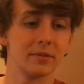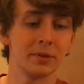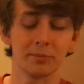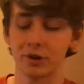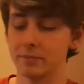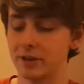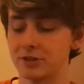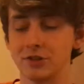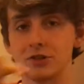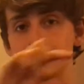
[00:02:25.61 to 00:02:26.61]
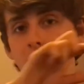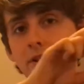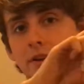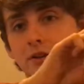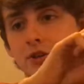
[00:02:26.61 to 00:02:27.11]
it pretty much is
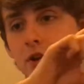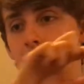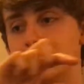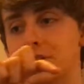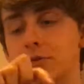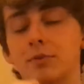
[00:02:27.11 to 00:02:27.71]
charging